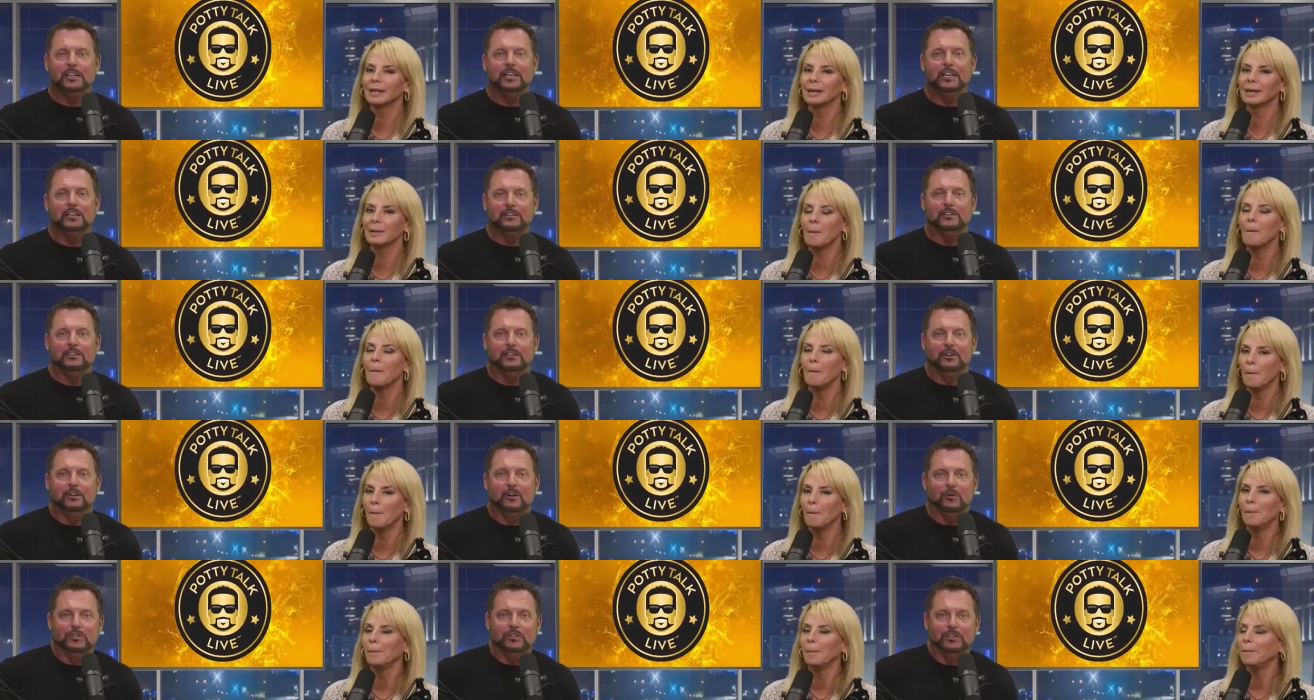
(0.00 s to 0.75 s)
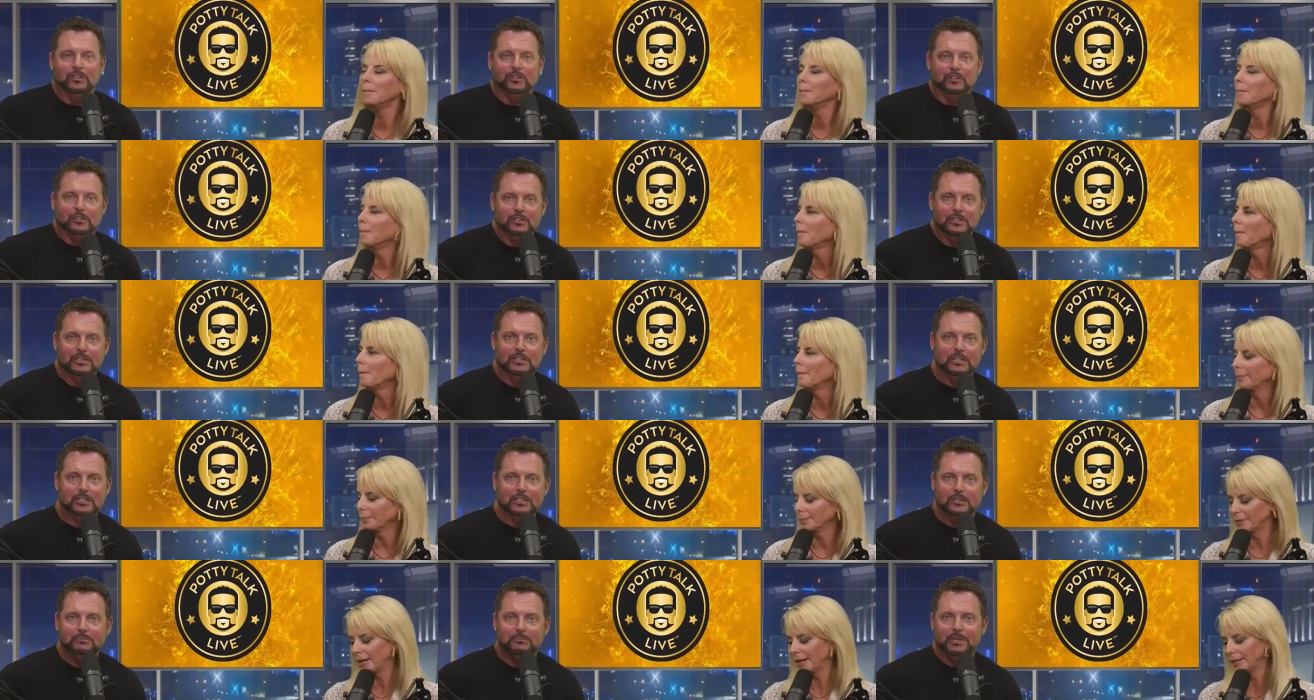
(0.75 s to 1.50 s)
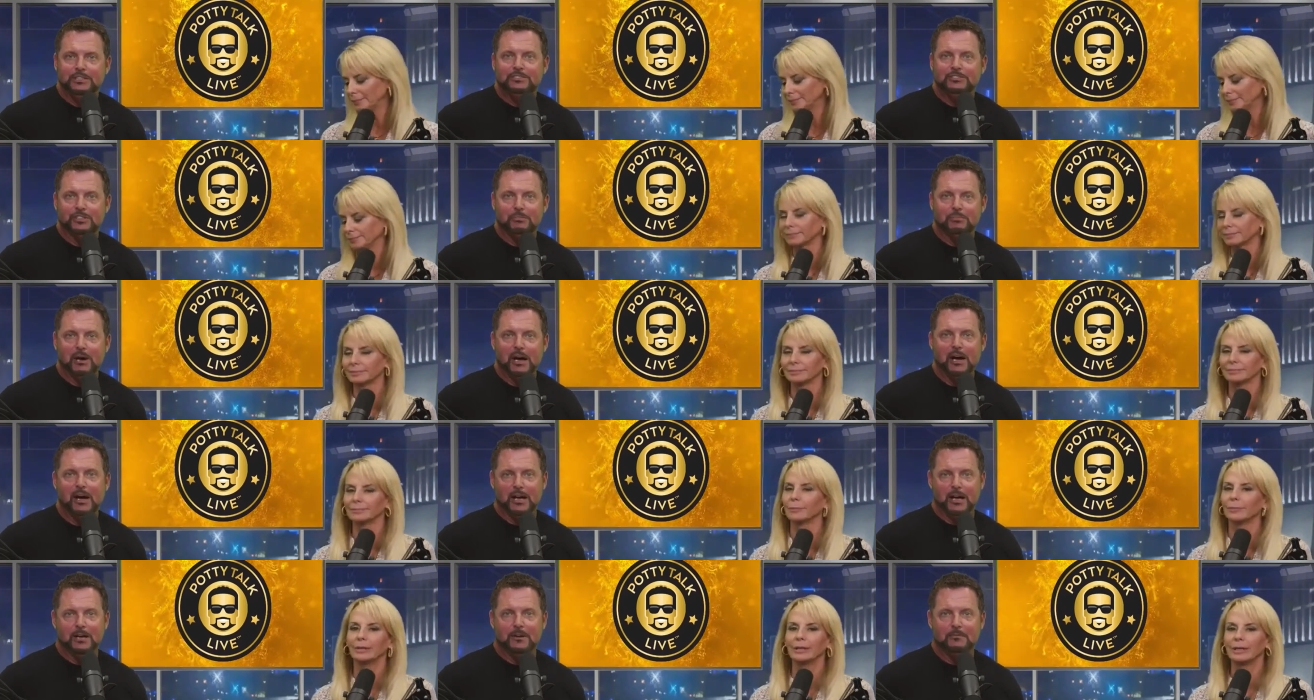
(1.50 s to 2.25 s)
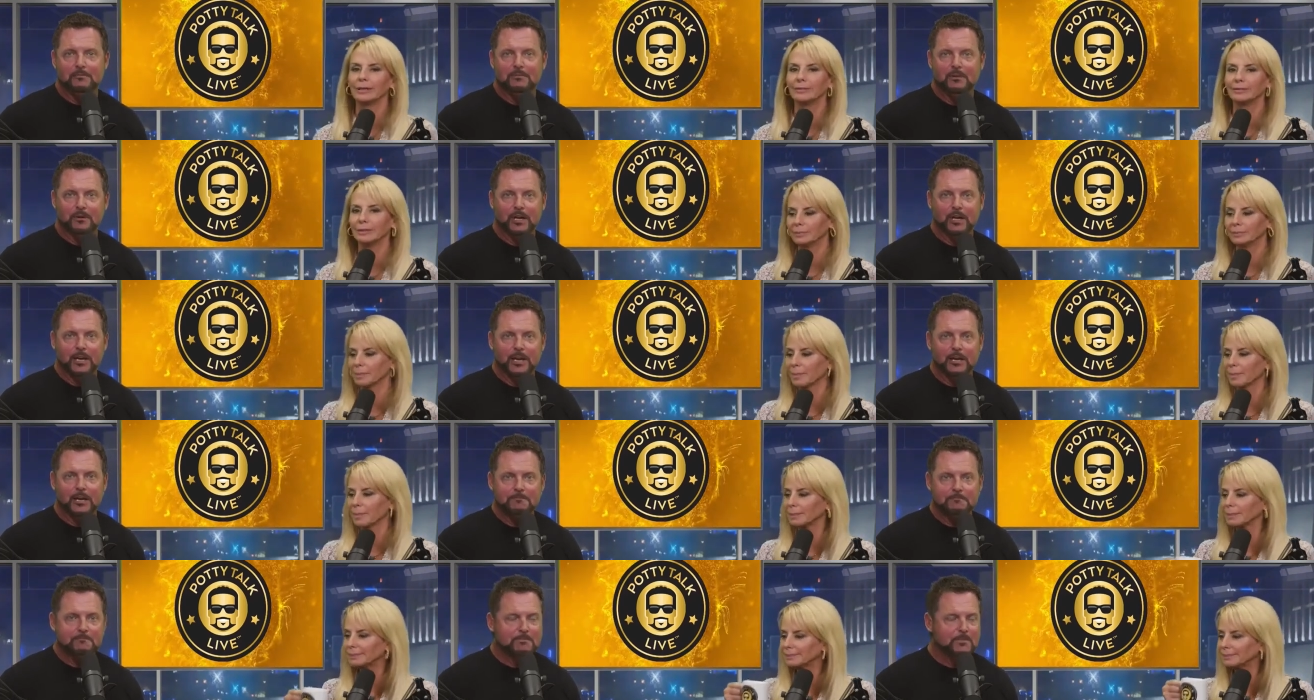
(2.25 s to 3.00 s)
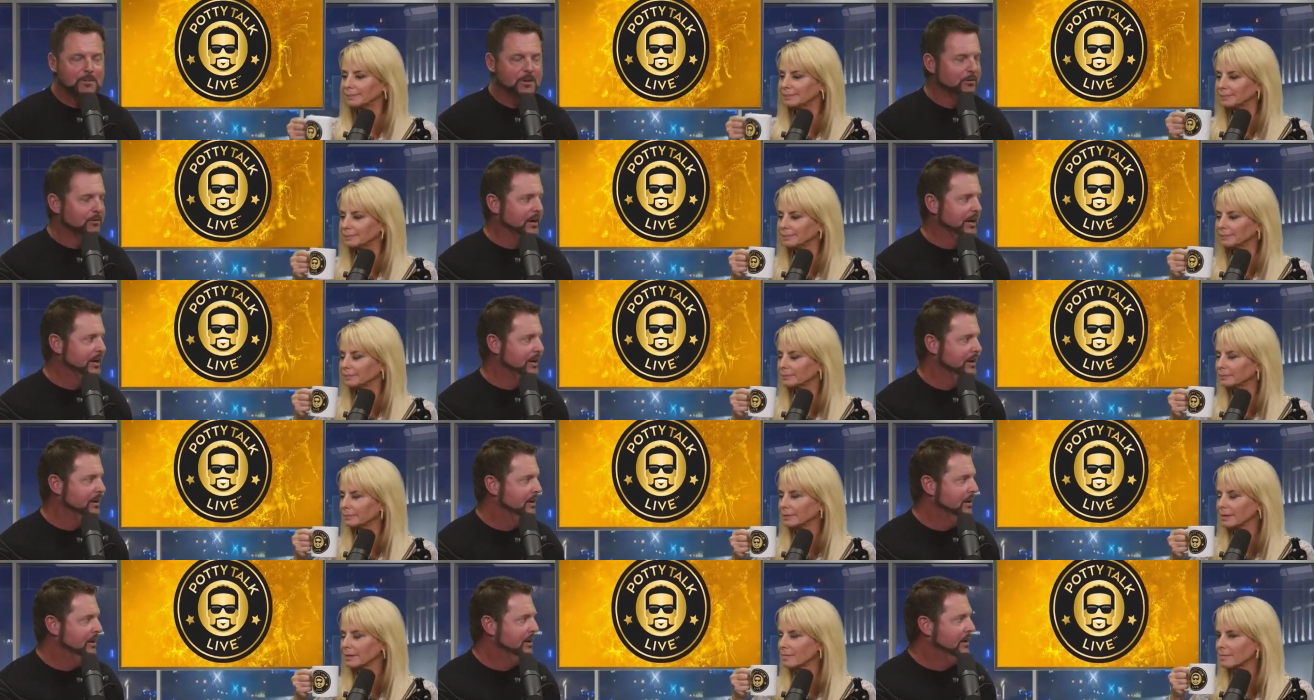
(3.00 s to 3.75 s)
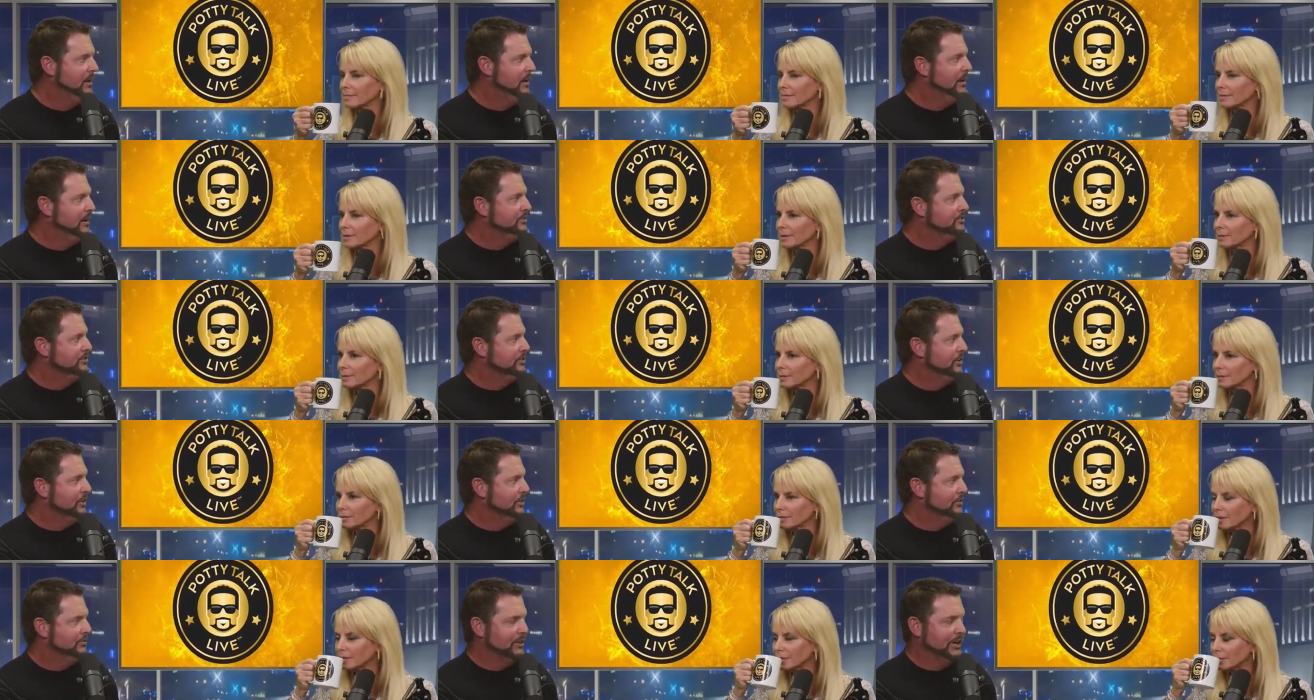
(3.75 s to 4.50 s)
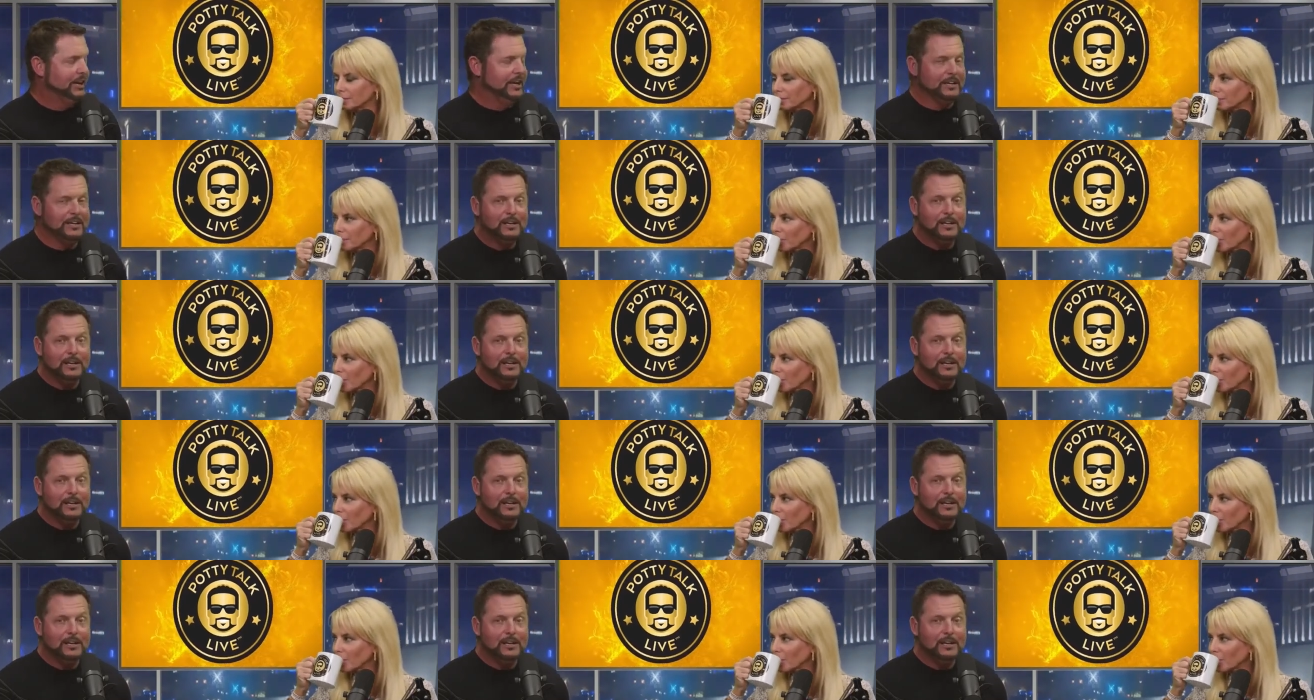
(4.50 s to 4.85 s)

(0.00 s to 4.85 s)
Speaker 1: get their own little right. piece of the pie. Whatever. Okay, mm-hmm. all right. So right, mm-hmm.